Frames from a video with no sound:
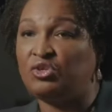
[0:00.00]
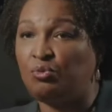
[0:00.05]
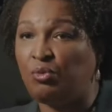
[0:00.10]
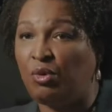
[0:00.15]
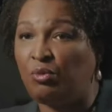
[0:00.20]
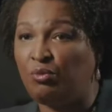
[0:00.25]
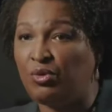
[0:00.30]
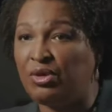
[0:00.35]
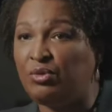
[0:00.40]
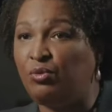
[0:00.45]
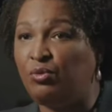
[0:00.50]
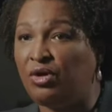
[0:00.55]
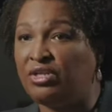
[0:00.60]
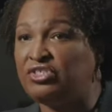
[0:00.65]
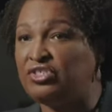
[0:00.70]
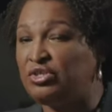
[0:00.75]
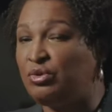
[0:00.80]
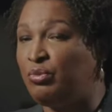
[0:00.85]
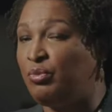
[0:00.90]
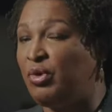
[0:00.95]
And so what we
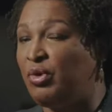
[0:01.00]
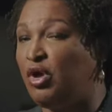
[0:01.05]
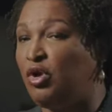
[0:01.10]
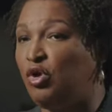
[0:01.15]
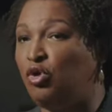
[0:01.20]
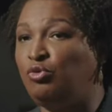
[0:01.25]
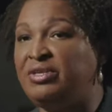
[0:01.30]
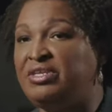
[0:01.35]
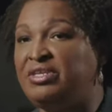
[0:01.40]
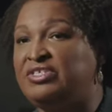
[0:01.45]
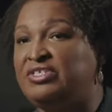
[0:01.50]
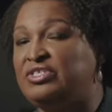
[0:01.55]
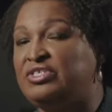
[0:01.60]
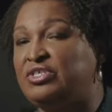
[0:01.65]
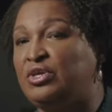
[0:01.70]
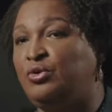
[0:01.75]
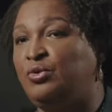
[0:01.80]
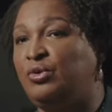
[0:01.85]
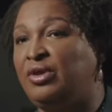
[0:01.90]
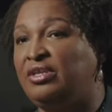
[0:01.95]
want to do, and what Goldman
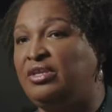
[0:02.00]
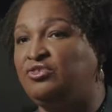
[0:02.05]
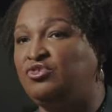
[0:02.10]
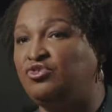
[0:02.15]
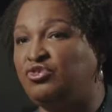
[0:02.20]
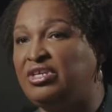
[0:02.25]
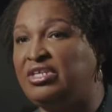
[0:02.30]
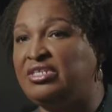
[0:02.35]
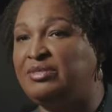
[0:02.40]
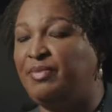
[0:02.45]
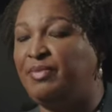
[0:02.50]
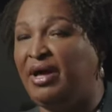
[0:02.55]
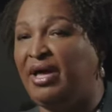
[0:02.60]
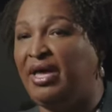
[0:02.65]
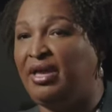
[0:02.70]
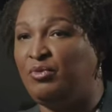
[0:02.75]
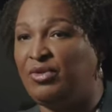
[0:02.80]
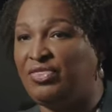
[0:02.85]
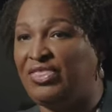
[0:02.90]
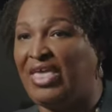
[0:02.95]
is so intrigued
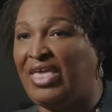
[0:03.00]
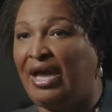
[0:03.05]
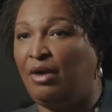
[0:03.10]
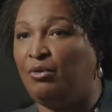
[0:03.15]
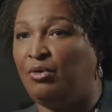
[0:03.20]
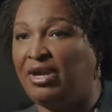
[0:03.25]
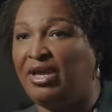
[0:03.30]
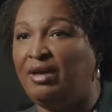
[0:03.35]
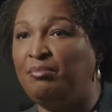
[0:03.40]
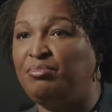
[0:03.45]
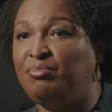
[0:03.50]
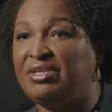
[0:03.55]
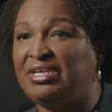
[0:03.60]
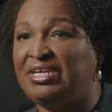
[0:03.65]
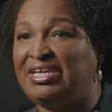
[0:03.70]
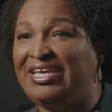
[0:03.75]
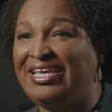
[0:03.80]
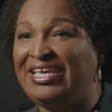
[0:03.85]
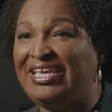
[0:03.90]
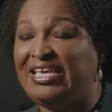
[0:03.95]
by with our
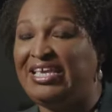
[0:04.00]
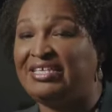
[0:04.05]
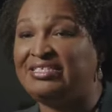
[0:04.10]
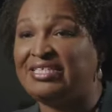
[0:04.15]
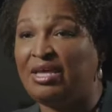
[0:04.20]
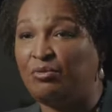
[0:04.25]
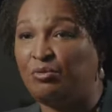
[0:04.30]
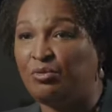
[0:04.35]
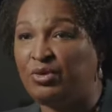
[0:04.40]
company, is